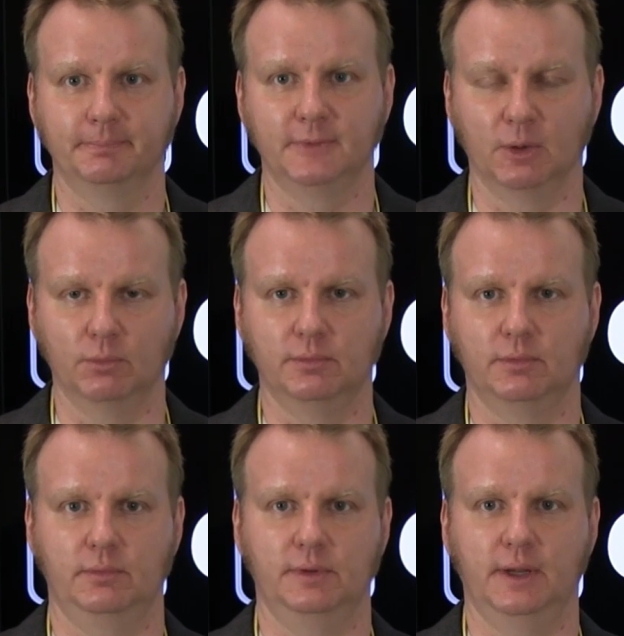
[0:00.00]

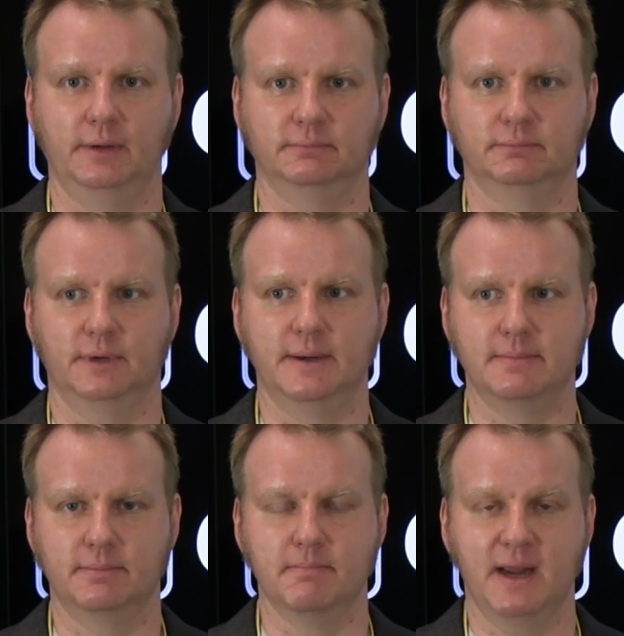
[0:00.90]

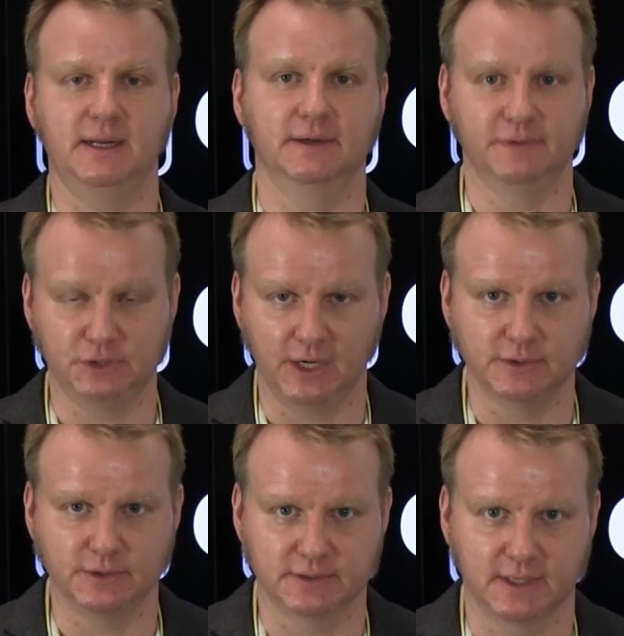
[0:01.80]
In many of the
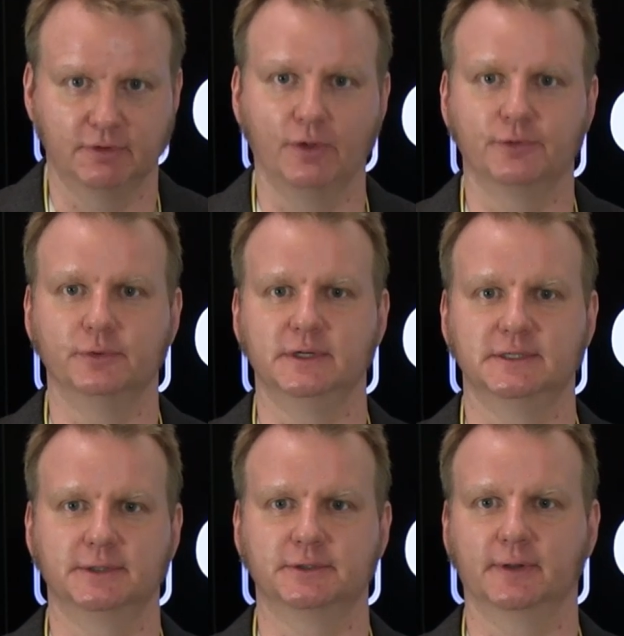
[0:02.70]
changes that have gone through
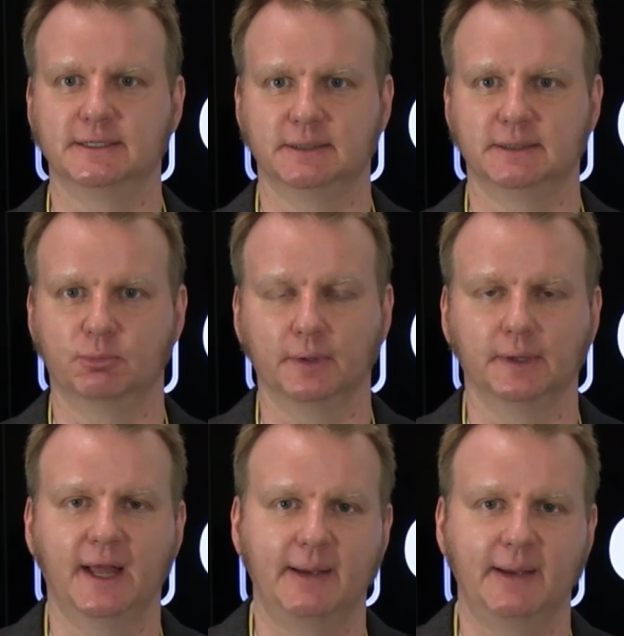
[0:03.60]
decentralizing
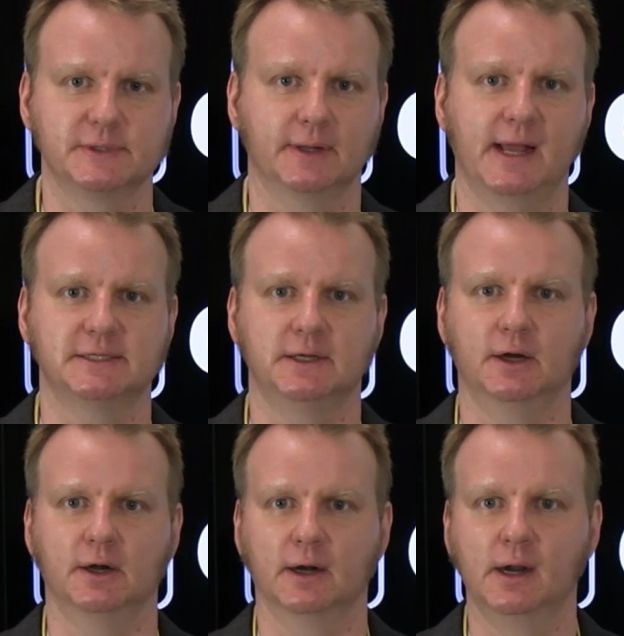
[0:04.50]
Portland Labs in the last
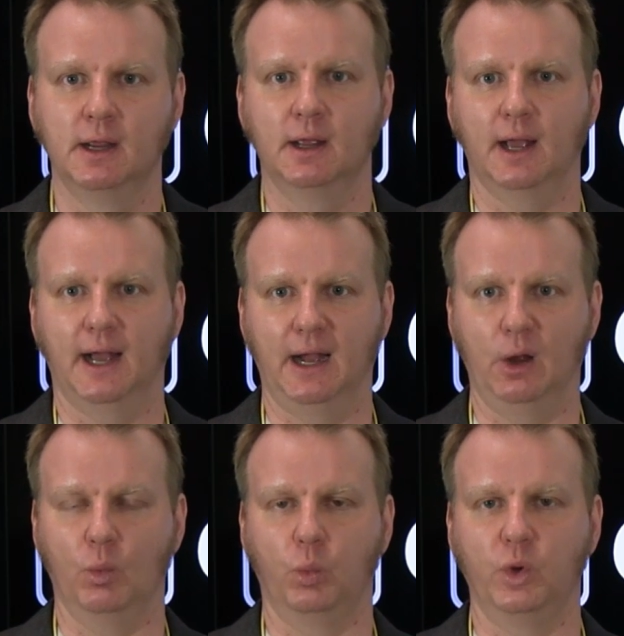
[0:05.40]
year,
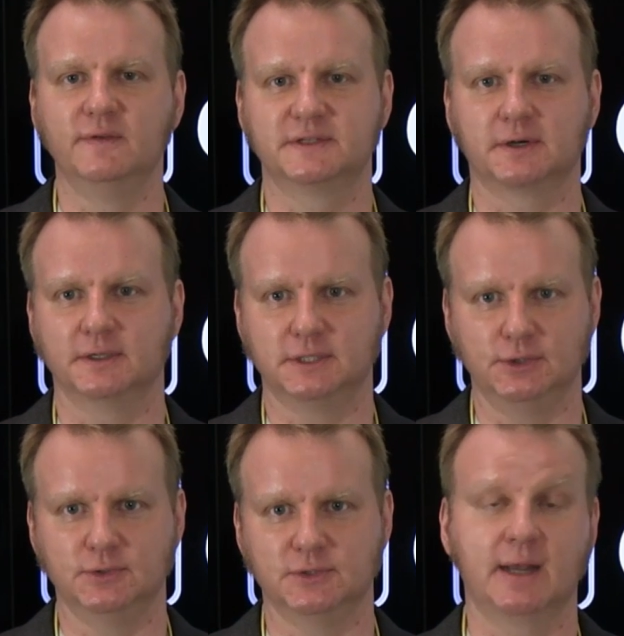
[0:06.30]
we've started to
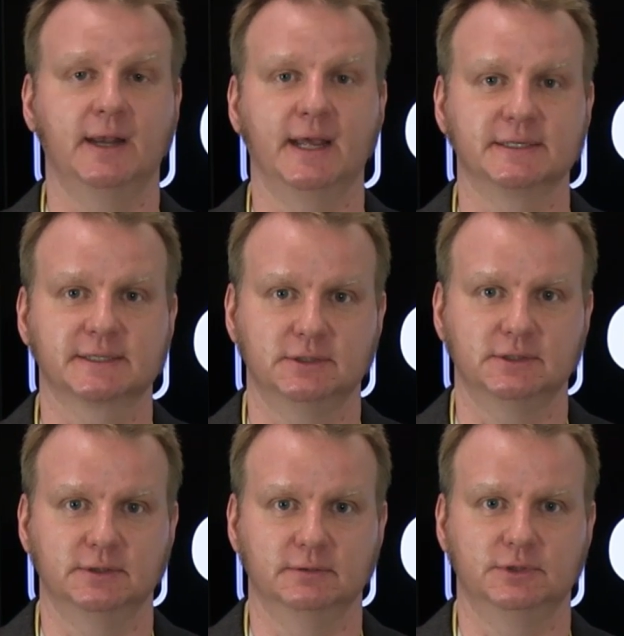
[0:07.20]
use Zendesk
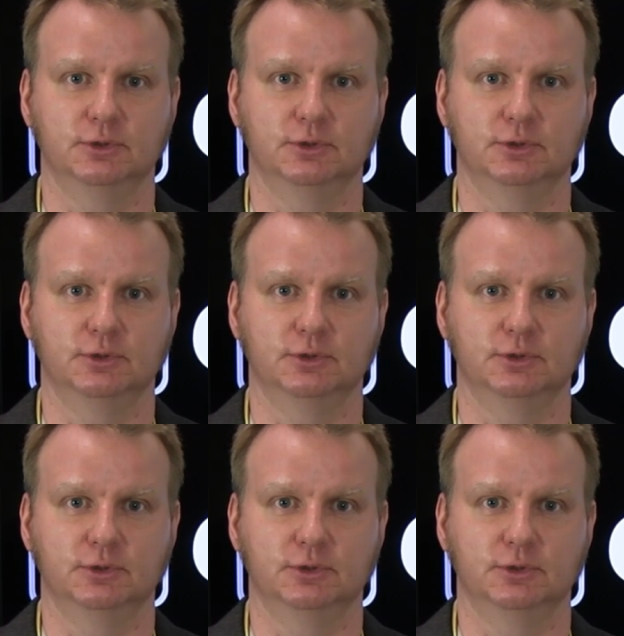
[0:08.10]
to